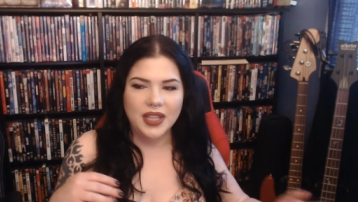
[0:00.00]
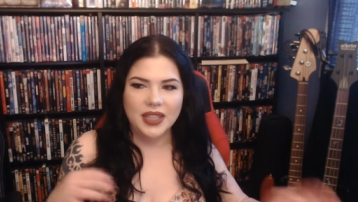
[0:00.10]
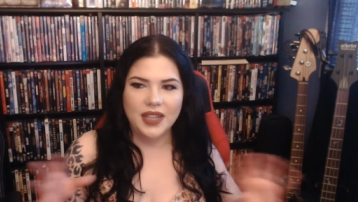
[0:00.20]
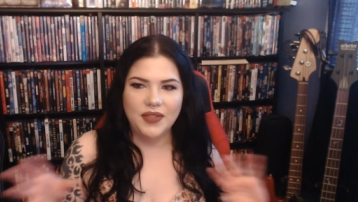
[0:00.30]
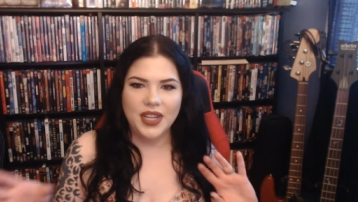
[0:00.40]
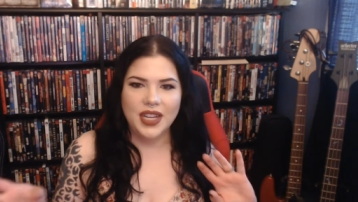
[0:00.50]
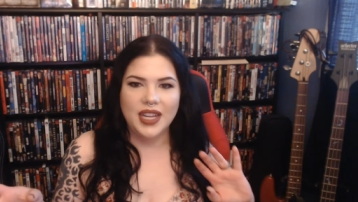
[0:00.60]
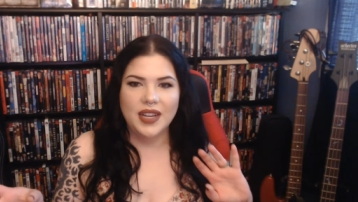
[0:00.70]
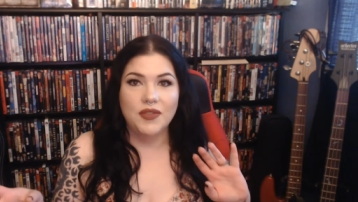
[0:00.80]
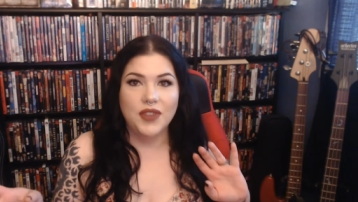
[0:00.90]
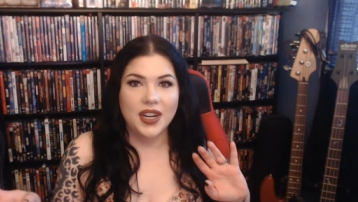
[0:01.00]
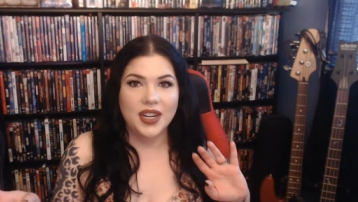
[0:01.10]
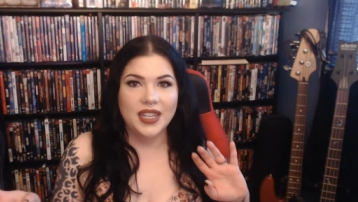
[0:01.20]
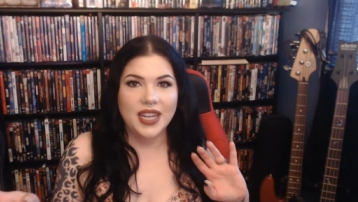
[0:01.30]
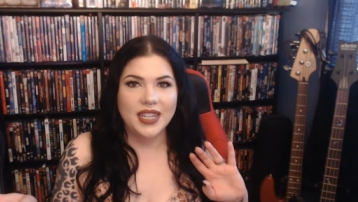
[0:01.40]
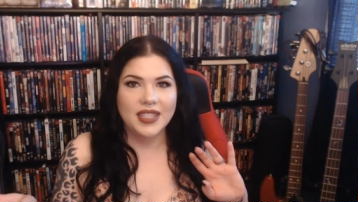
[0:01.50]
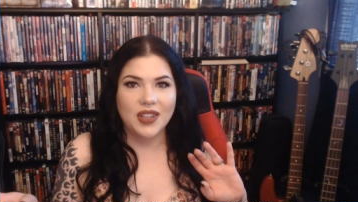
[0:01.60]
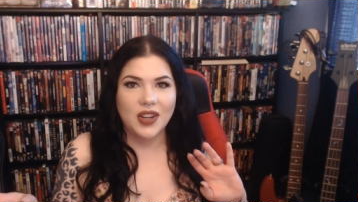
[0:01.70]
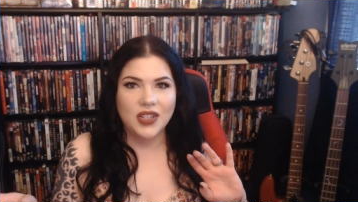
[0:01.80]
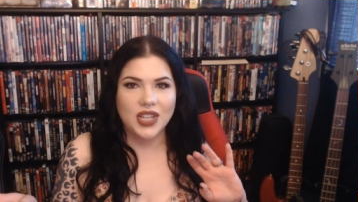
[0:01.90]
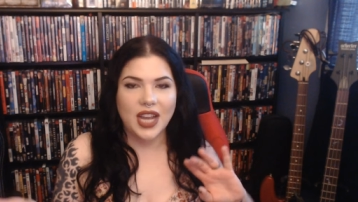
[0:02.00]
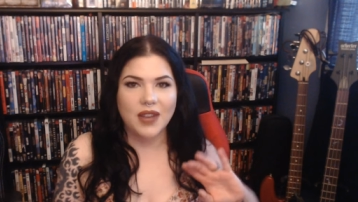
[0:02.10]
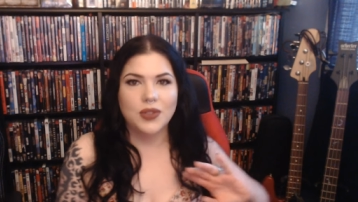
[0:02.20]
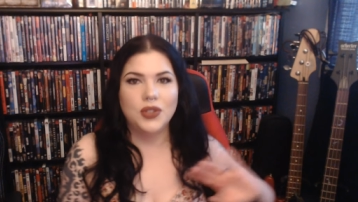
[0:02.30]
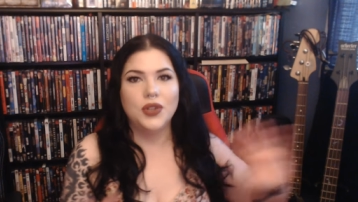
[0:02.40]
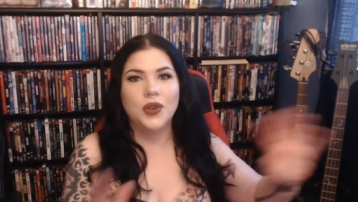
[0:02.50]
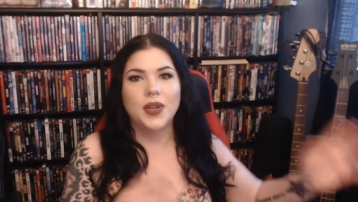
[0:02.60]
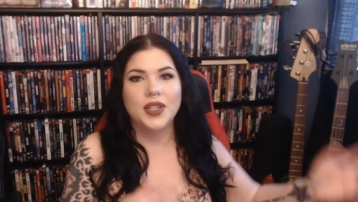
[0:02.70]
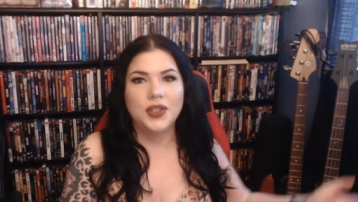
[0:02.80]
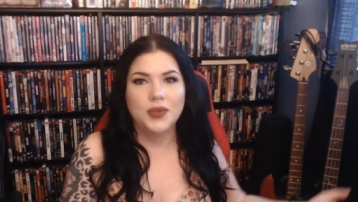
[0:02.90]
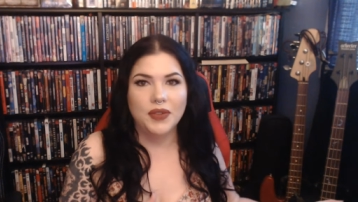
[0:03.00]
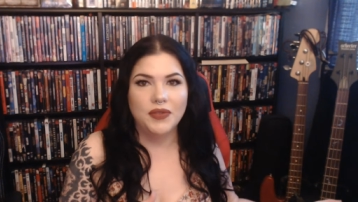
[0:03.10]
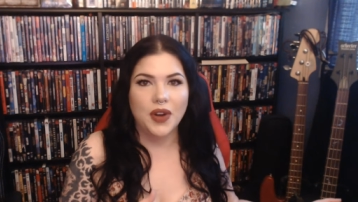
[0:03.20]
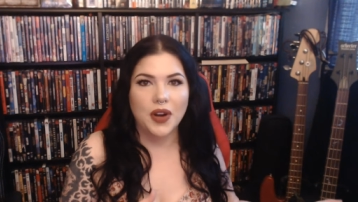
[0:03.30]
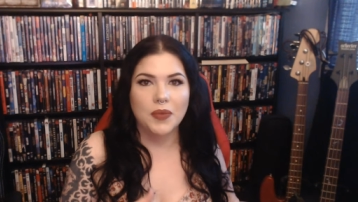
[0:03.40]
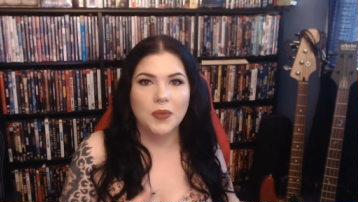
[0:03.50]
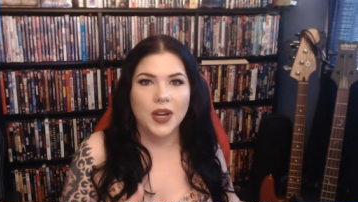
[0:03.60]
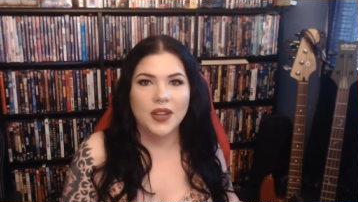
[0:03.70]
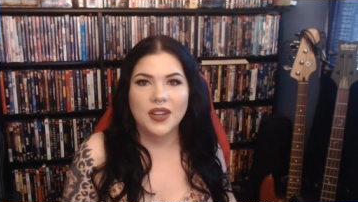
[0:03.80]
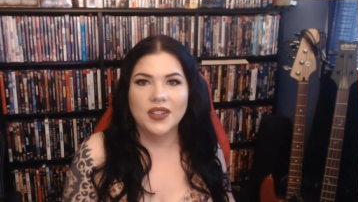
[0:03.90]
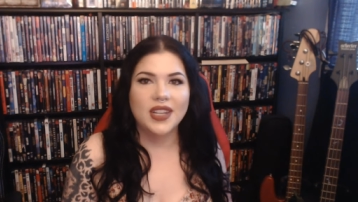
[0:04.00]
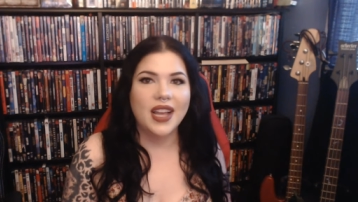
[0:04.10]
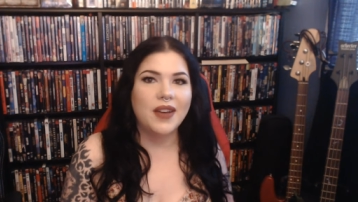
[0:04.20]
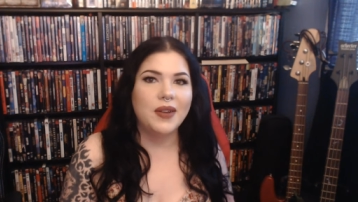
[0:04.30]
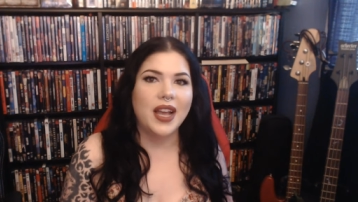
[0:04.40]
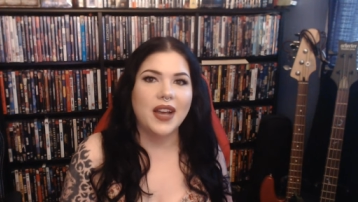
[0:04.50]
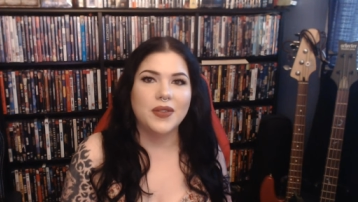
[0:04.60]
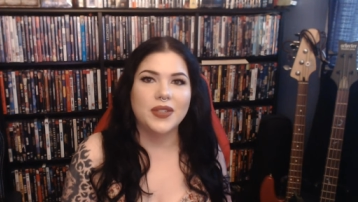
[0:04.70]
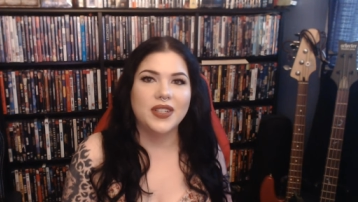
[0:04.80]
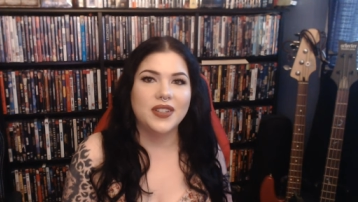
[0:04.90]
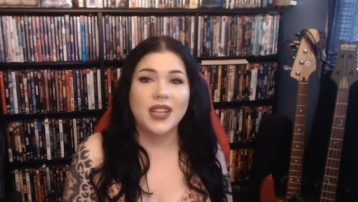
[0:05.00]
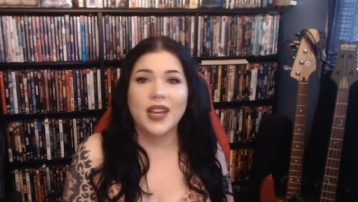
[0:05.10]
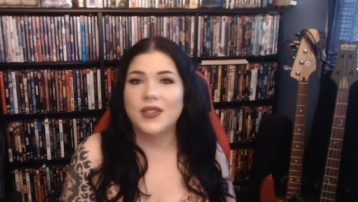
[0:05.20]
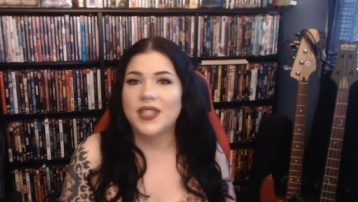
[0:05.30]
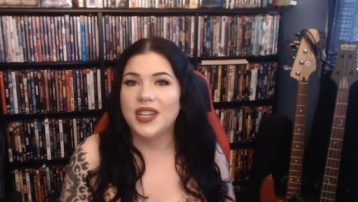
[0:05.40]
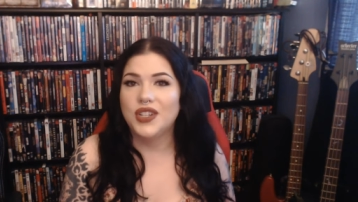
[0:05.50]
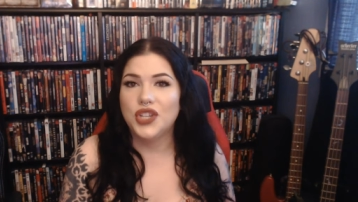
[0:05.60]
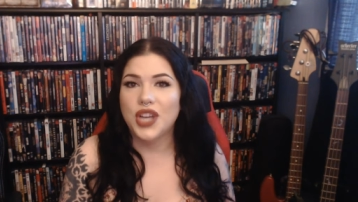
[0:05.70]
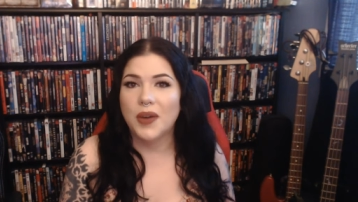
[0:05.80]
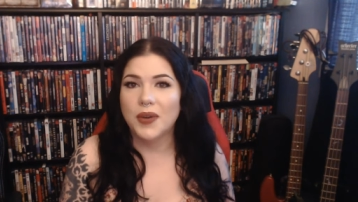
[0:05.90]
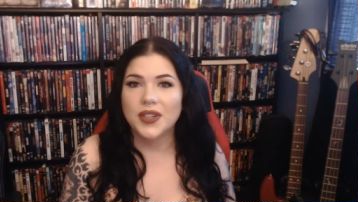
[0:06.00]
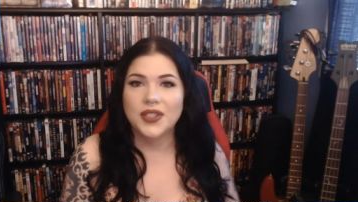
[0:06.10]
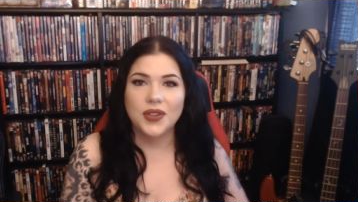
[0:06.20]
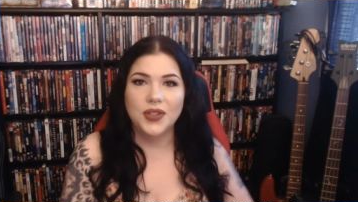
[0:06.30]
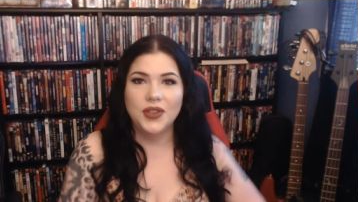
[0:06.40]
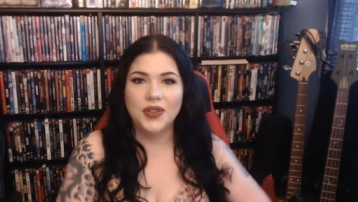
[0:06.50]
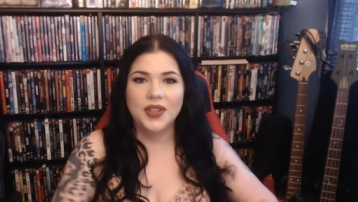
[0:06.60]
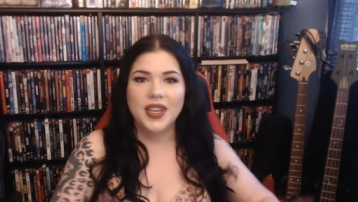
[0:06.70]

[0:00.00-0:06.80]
living in a very nice large house to going to a farm where there's an outhouse, there's an outside shower, so you